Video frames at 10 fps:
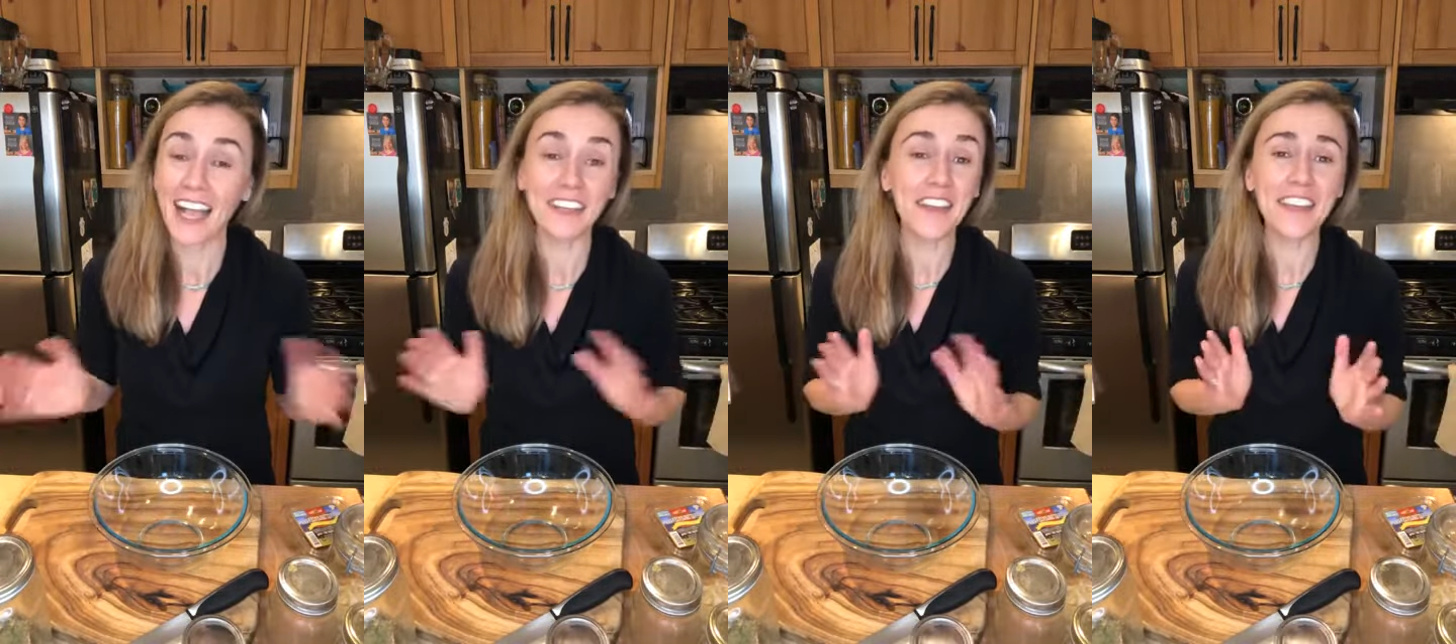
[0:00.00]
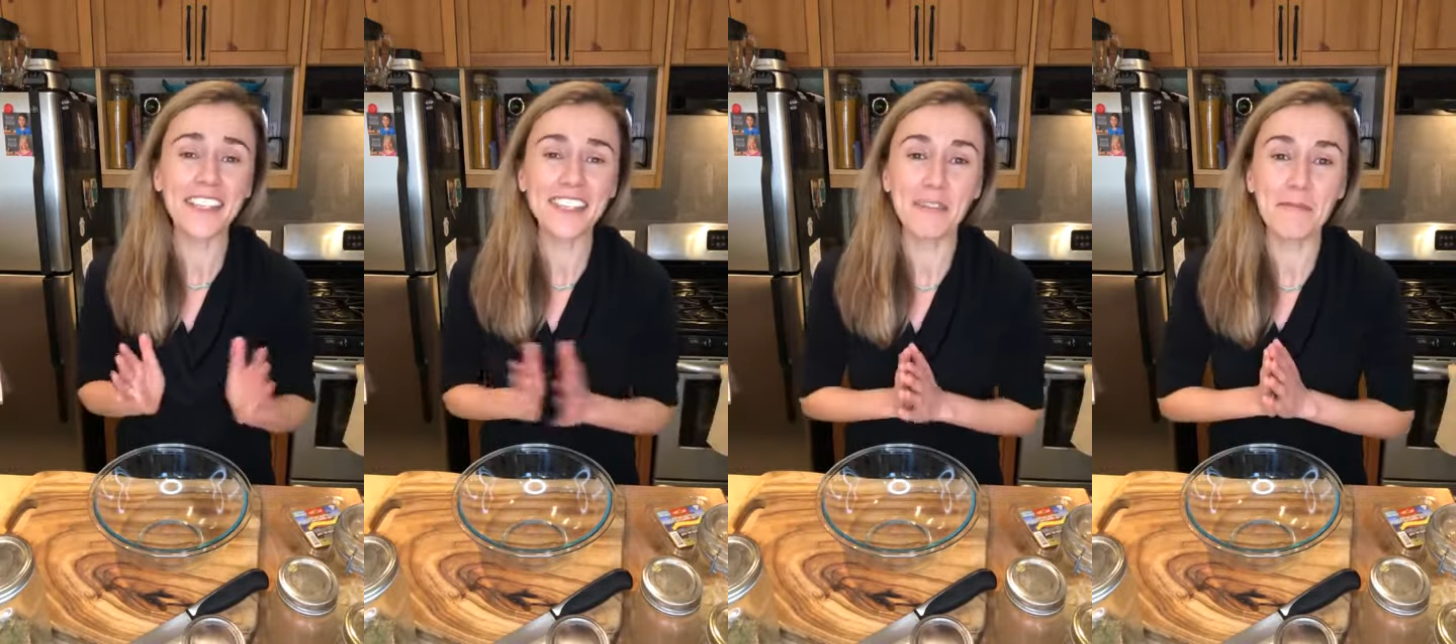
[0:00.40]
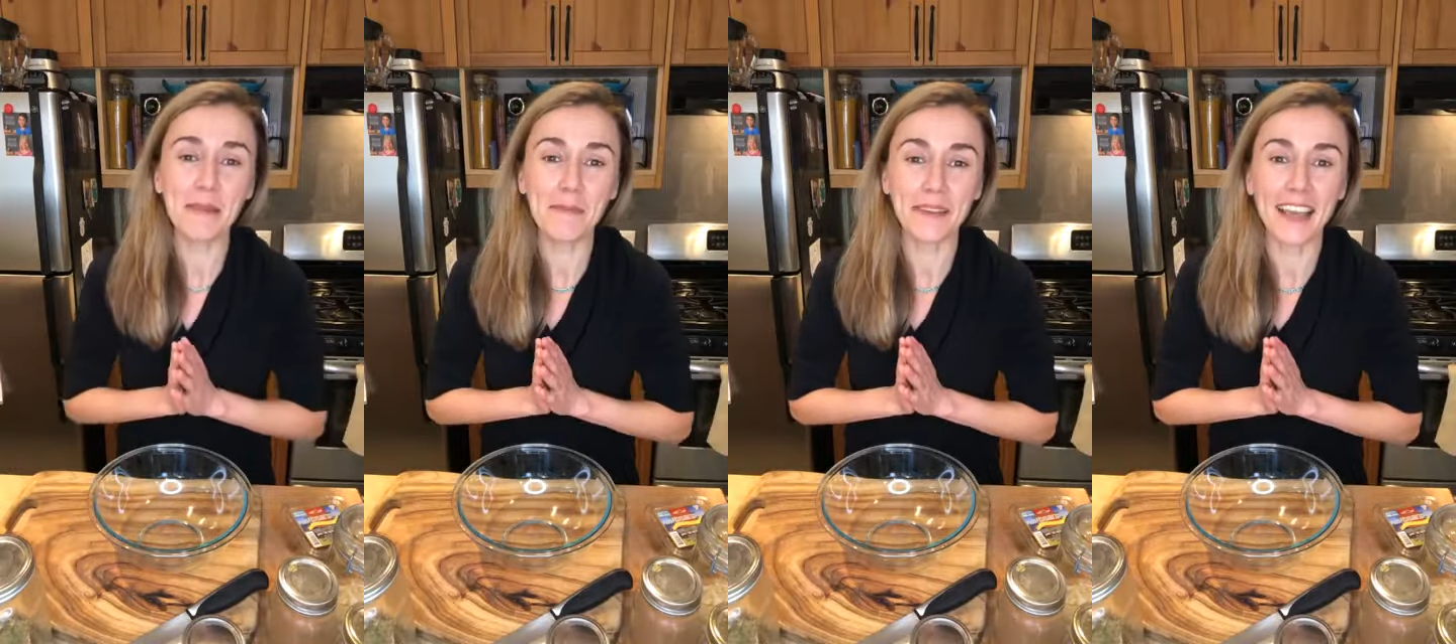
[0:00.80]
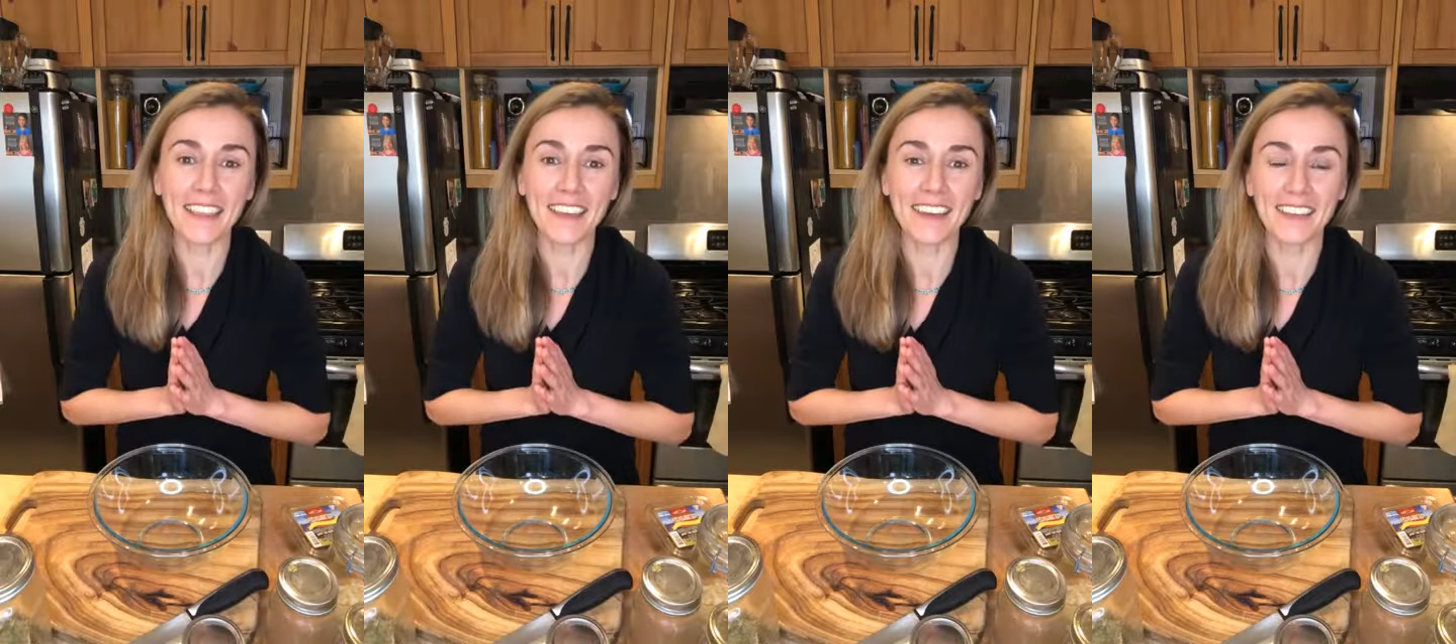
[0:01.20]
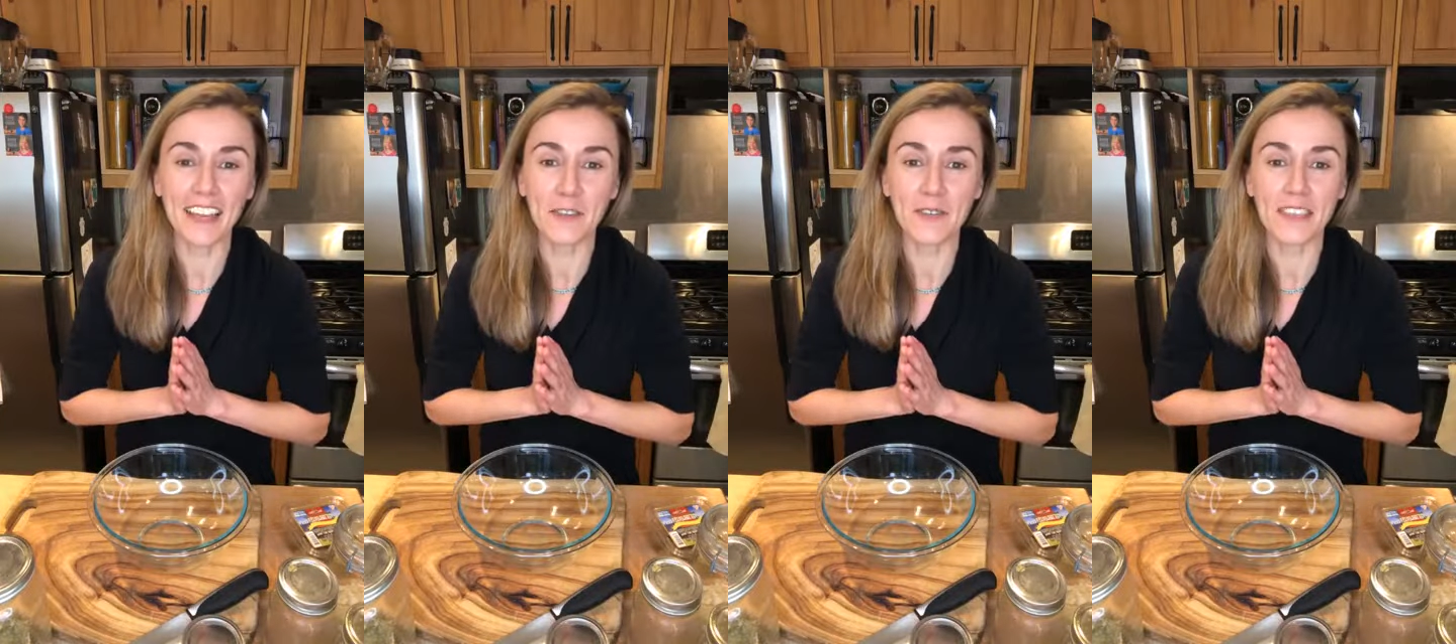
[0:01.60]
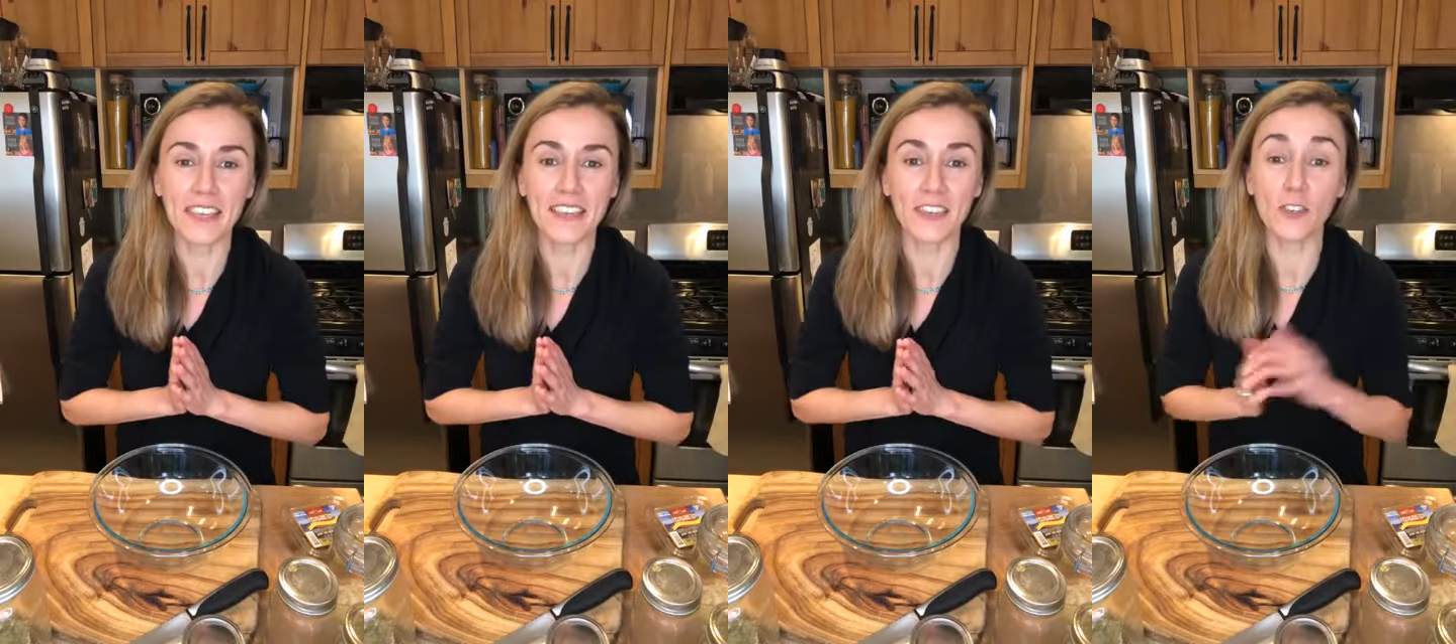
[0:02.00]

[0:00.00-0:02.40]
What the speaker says: I know there's some people out there that you think